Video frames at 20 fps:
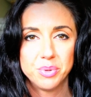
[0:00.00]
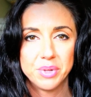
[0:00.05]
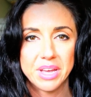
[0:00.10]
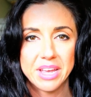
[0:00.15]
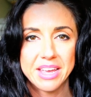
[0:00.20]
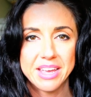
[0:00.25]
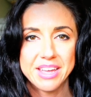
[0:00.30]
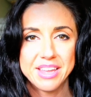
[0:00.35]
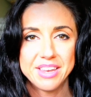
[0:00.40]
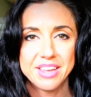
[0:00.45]

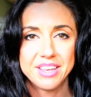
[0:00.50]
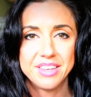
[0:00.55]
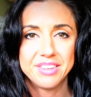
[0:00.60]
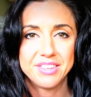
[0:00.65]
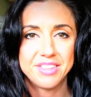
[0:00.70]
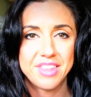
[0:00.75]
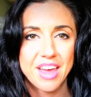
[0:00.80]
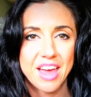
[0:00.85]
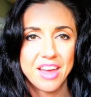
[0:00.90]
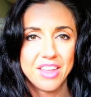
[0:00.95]
plan
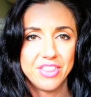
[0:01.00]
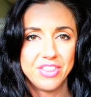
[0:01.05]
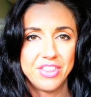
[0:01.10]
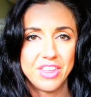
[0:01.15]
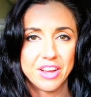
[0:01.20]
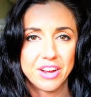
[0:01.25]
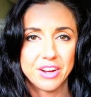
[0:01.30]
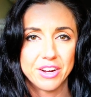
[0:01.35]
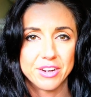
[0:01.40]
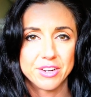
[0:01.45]
is that
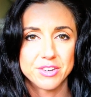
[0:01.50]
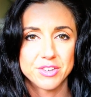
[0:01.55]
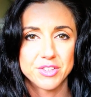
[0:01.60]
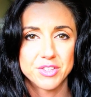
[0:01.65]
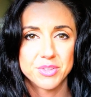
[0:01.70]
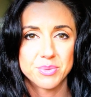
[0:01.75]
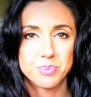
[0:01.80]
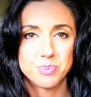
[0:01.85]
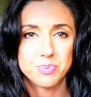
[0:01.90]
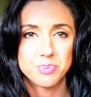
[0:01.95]

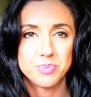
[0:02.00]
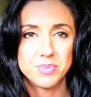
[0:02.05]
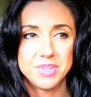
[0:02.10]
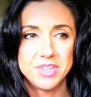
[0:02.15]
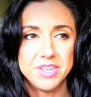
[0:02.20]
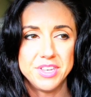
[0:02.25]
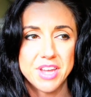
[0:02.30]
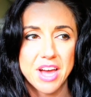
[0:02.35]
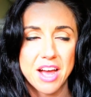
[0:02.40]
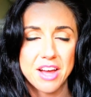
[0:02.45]
there's
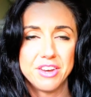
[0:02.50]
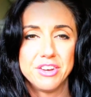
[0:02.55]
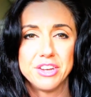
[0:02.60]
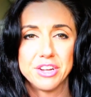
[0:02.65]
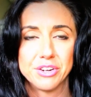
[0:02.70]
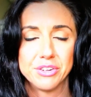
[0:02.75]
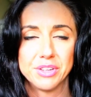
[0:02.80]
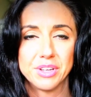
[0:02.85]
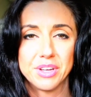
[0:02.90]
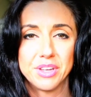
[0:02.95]
not
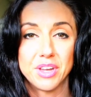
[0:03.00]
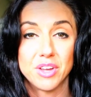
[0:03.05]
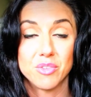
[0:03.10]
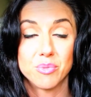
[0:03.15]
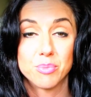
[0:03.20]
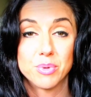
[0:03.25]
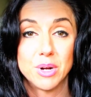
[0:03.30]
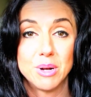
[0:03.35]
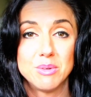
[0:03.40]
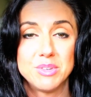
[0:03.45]
nearly
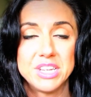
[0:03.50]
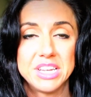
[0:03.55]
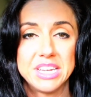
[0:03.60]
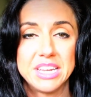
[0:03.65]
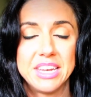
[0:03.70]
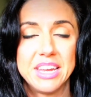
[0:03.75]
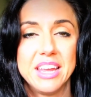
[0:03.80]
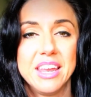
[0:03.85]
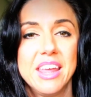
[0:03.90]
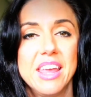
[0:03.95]
enough protein
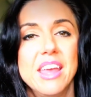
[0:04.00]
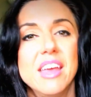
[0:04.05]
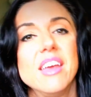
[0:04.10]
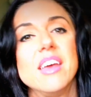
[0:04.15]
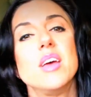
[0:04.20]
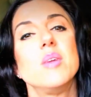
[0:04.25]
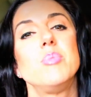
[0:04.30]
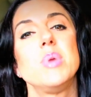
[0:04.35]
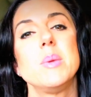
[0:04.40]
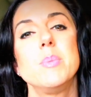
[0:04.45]
in it.
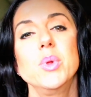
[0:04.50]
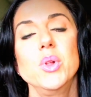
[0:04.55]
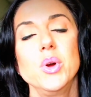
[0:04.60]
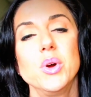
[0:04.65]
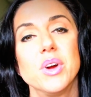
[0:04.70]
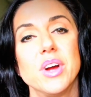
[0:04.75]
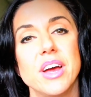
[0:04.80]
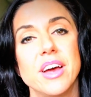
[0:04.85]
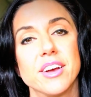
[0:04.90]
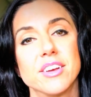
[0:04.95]
And people who
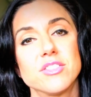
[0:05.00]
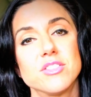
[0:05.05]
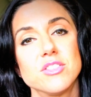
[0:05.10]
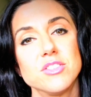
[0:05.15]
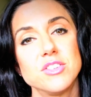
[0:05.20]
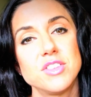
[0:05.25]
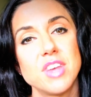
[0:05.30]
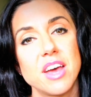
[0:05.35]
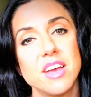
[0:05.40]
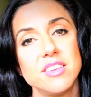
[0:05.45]
are
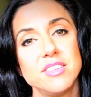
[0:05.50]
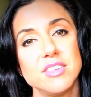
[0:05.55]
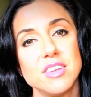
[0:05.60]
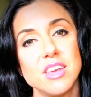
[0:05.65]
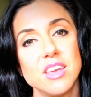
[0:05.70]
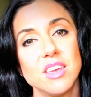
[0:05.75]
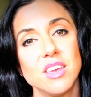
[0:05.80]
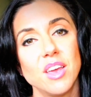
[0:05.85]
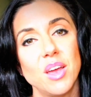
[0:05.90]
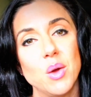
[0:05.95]

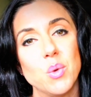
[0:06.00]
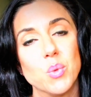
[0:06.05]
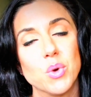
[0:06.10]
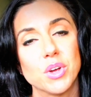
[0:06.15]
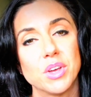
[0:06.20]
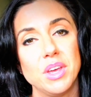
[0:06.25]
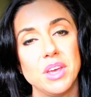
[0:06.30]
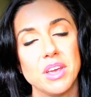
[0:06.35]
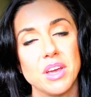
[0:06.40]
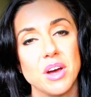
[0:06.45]
exercising and
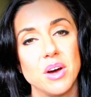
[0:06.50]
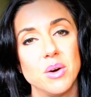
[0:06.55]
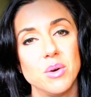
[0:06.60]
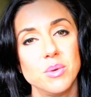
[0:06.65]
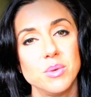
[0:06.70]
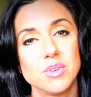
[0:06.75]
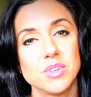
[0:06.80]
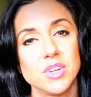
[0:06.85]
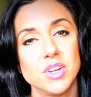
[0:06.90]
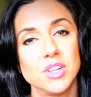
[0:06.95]
working
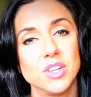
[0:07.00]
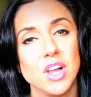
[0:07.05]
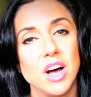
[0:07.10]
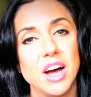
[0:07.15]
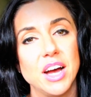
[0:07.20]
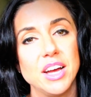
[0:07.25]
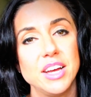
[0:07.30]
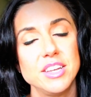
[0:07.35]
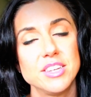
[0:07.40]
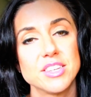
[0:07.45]
out a
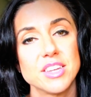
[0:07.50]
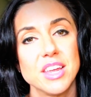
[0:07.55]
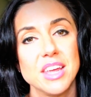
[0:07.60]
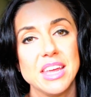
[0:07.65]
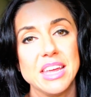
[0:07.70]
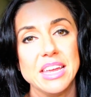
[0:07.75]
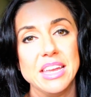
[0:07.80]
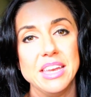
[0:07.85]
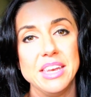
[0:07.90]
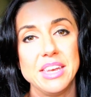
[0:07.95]
lot
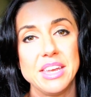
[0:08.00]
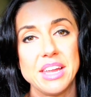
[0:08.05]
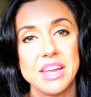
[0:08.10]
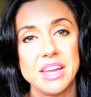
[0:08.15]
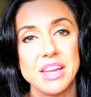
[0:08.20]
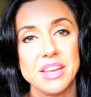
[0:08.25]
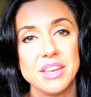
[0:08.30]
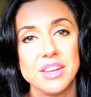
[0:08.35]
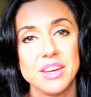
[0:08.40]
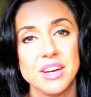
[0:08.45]

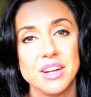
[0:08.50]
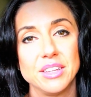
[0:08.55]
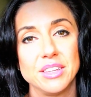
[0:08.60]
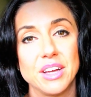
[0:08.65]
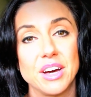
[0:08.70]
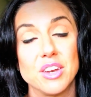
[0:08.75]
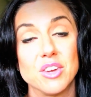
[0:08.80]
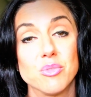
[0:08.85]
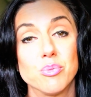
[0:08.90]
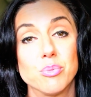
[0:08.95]
need a
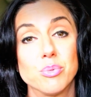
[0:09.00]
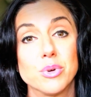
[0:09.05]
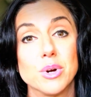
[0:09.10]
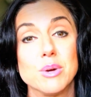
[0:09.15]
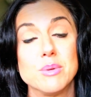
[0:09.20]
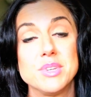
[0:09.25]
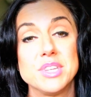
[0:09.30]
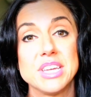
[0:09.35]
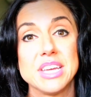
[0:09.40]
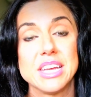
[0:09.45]
lot of
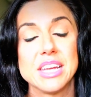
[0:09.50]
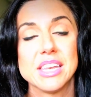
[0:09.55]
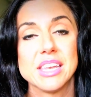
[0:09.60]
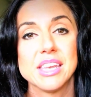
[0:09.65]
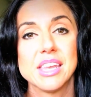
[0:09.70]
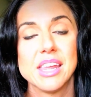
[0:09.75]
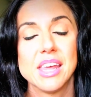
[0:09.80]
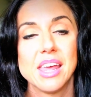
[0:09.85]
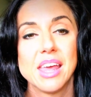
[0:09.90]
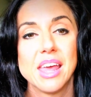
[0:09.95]
protein.